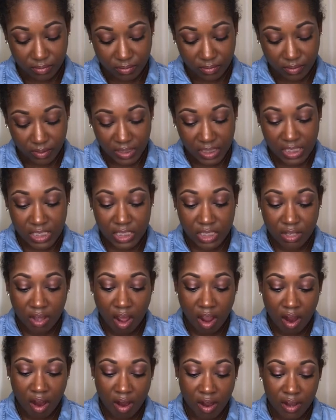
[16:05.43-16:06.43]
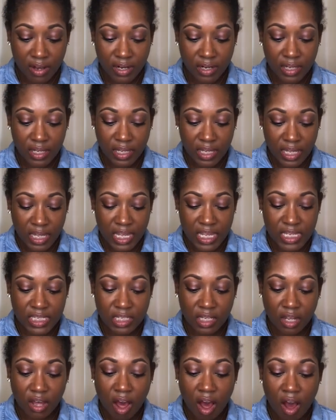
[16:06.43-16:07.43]
This card is a
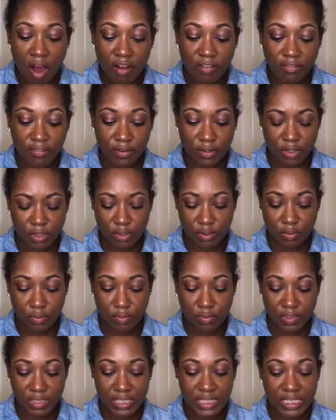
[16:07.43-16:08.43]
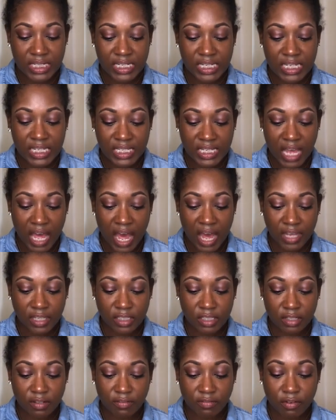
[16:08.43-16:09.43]
call for you to
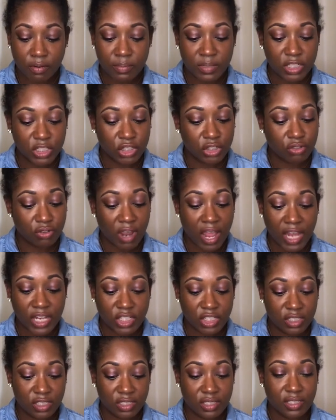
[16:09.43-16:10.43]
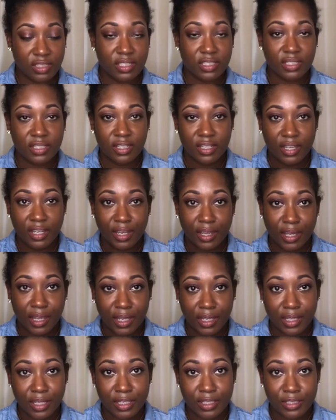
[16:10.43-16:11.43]
detox from distractions
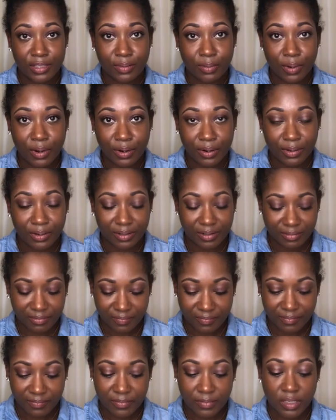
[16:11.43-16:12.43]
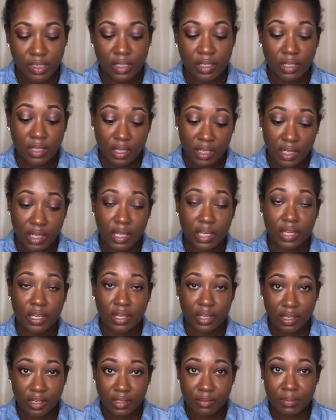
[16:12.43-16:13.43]
and get to work.
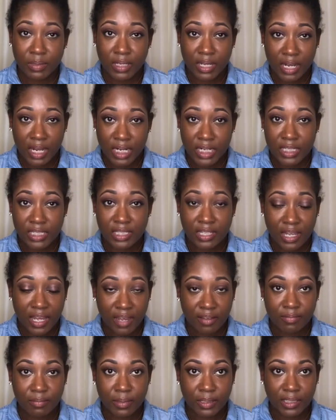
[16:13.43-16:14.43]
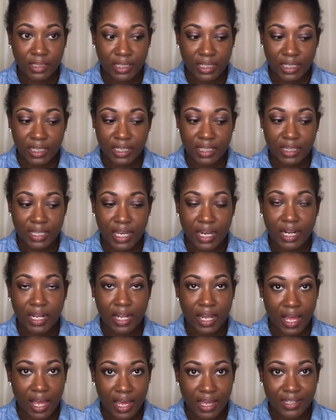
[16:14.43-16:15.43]
And to be honest, I've been getting that a
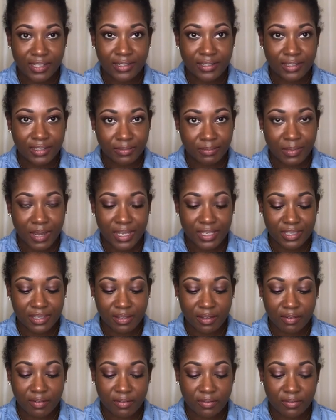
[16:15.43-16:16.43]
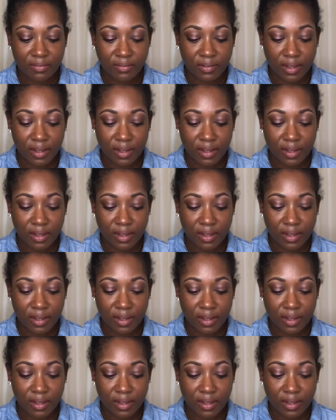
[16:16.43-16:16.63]
lot myself.